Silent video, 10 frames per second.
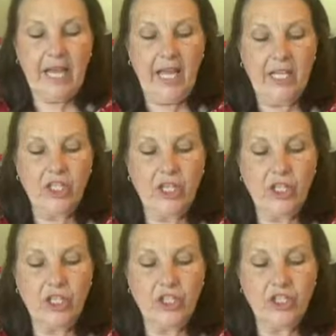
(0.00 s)
and
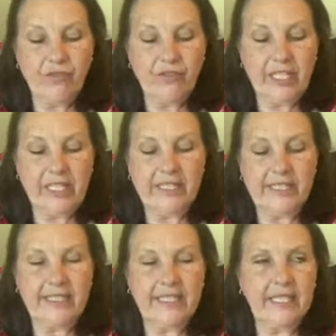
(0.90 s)
shifting
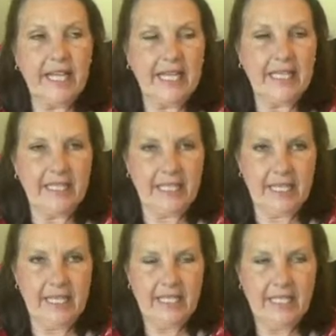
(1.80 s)

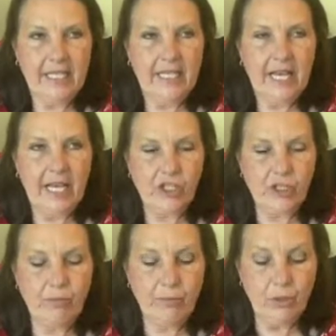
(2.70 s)
slightly as
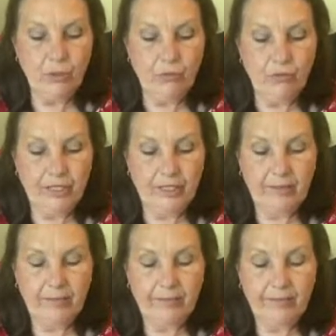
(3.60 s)
you move.
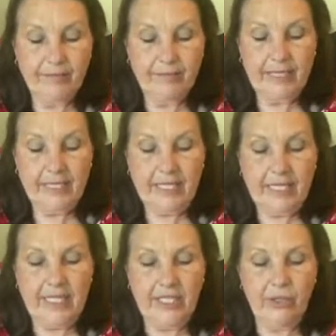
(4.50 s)

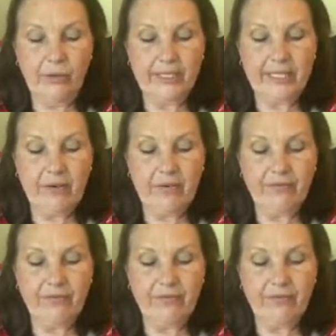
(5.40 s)
And notice how it